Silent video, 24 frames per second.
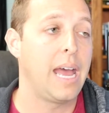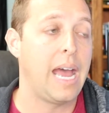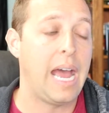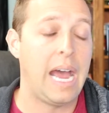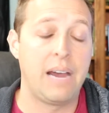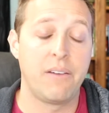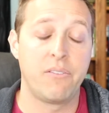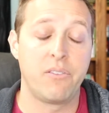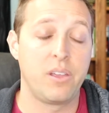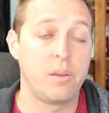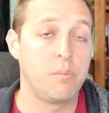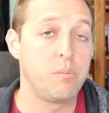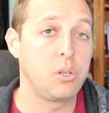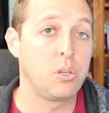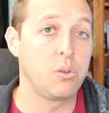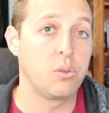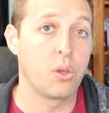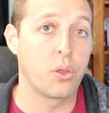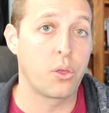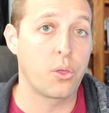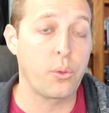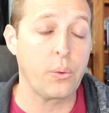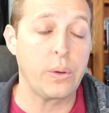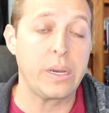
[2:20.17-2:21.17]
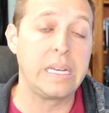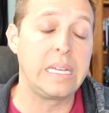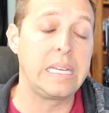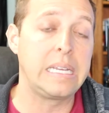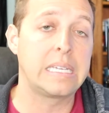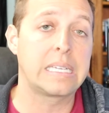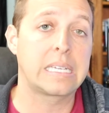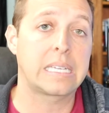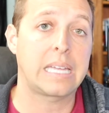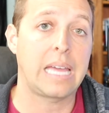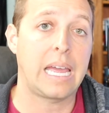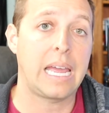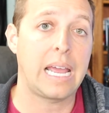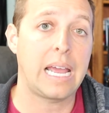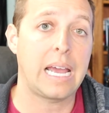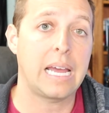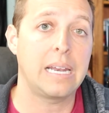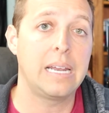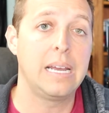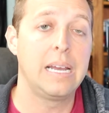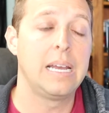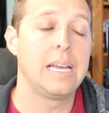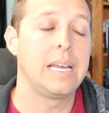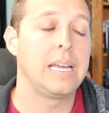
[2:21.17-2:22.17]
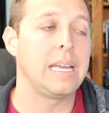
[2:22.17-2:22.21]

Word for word: have them do the 3D scan.